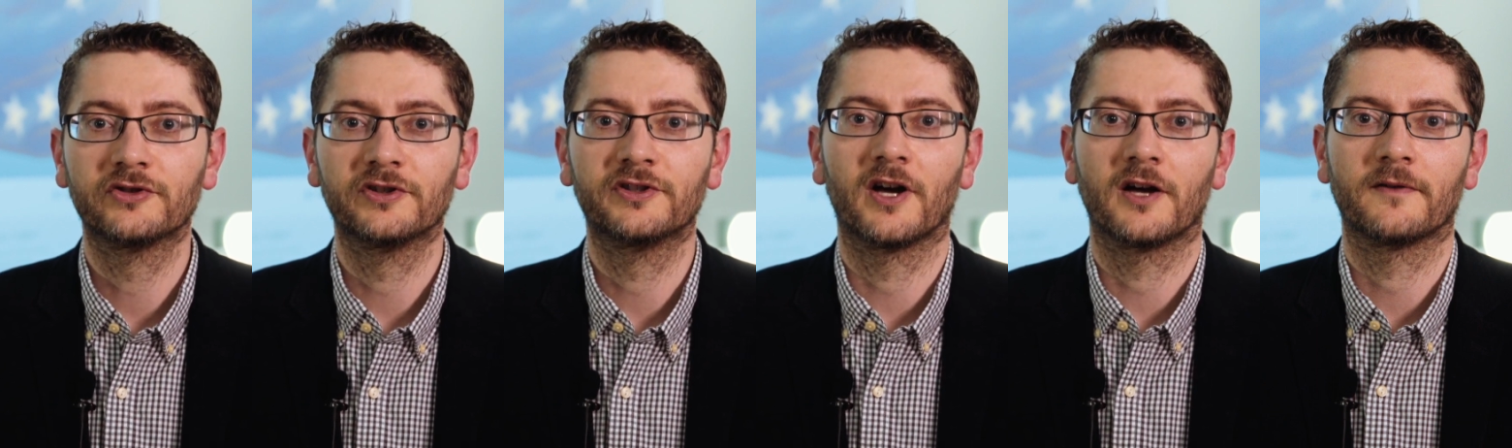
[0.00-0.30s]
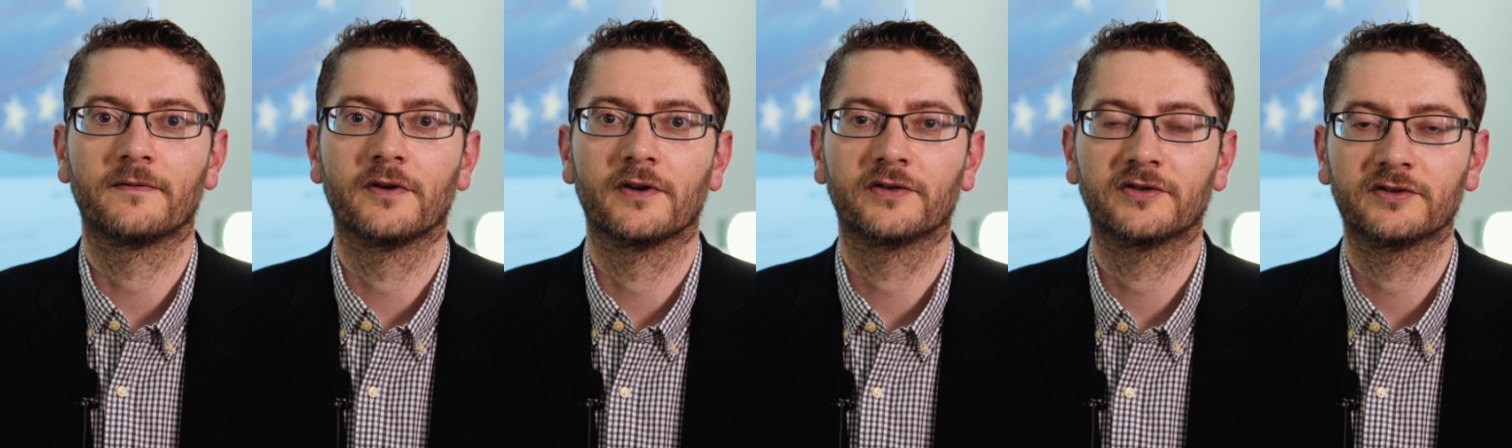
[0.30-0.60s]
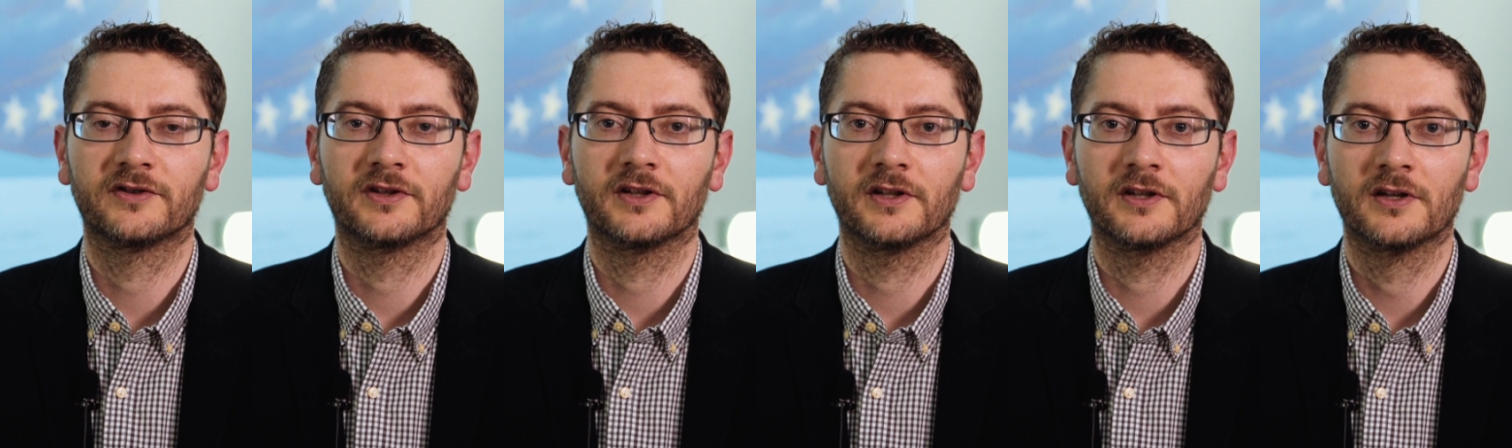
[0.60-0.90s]
to
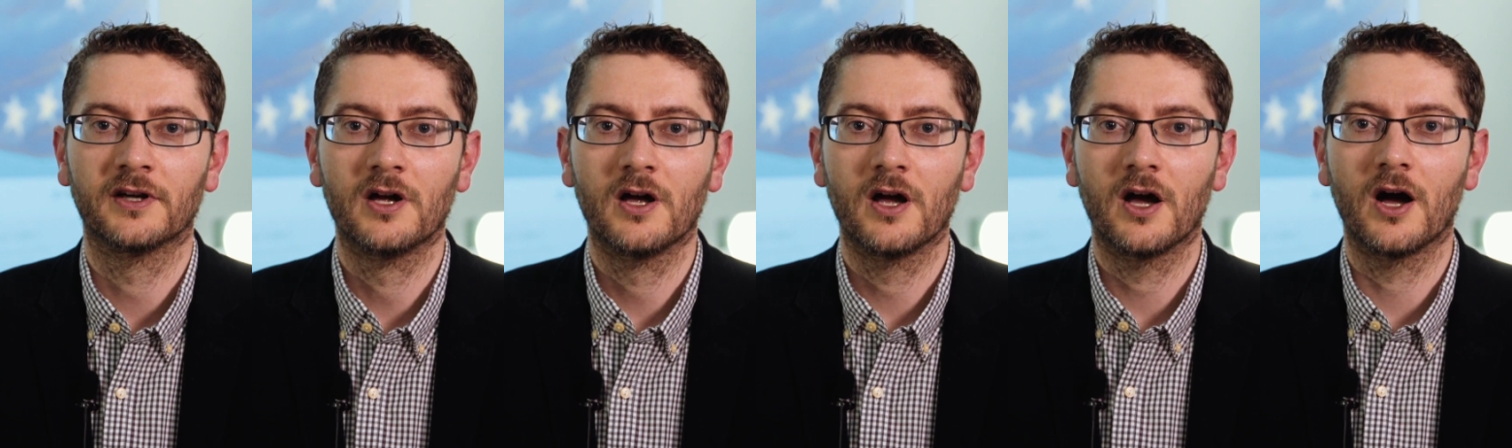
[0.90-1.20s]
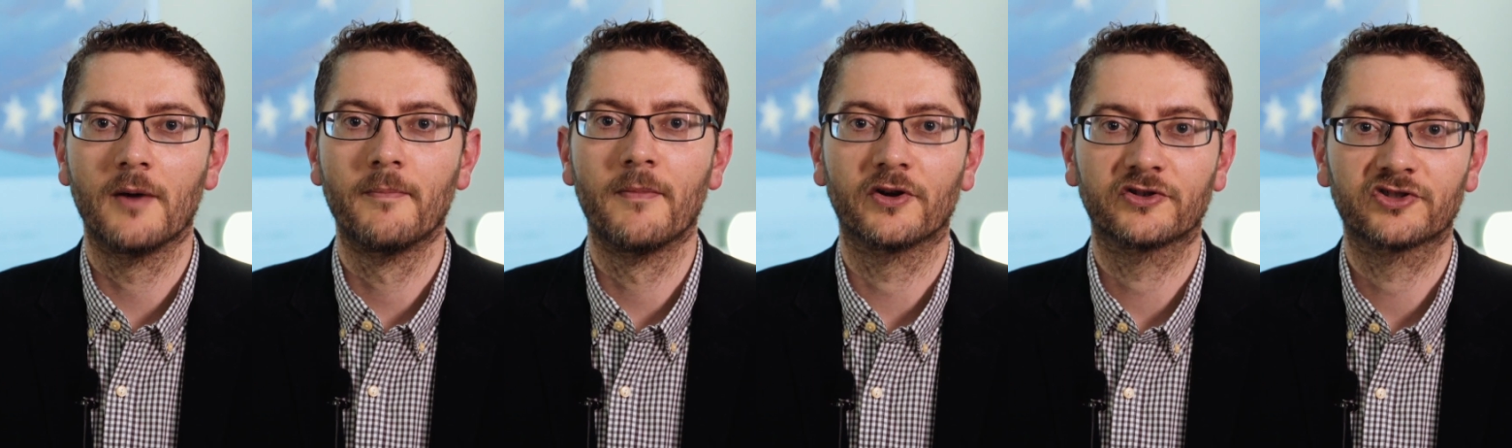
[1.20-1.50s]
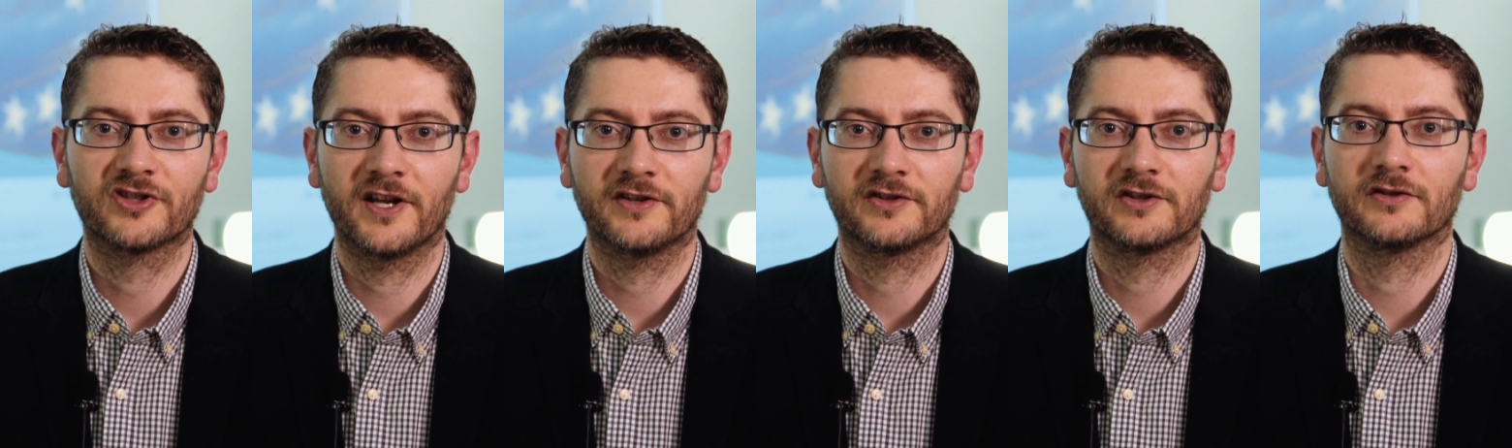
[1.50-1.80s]
diversity, are
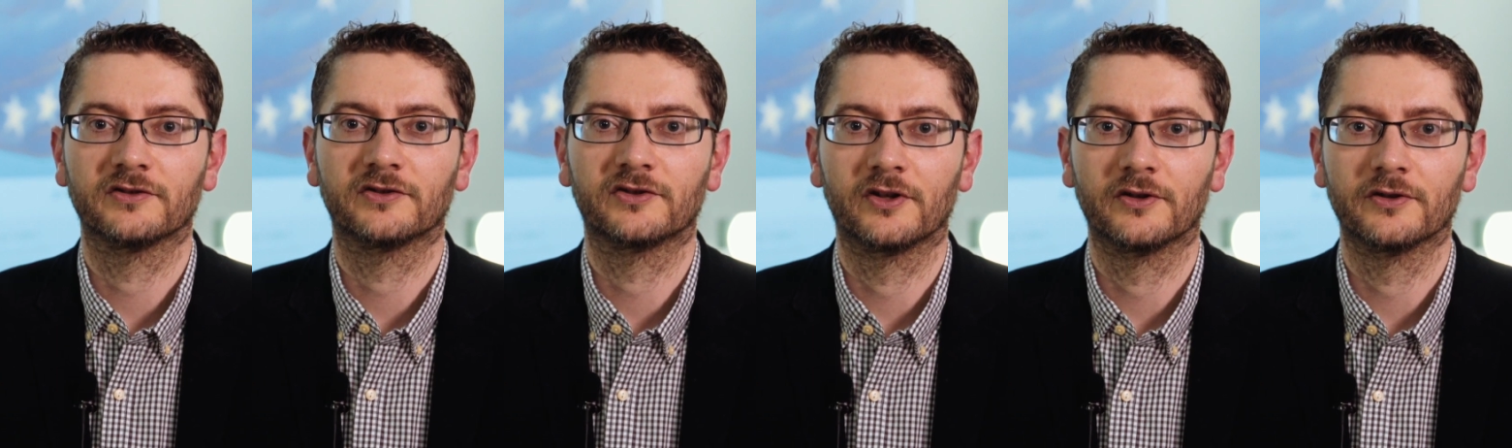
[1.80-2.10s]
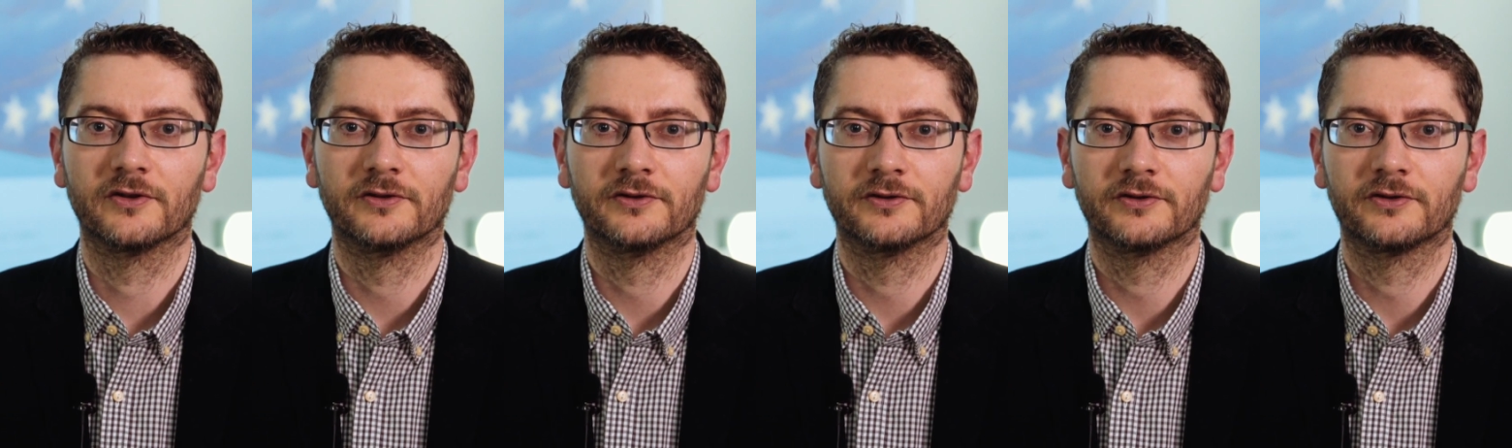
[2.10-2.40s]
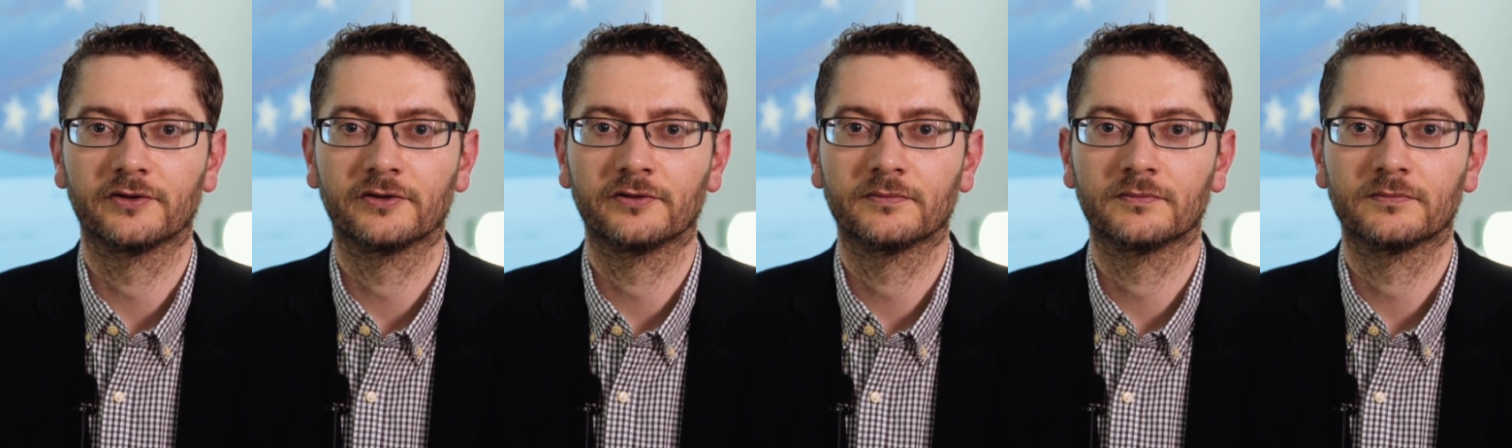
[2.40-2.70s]
much less concerned.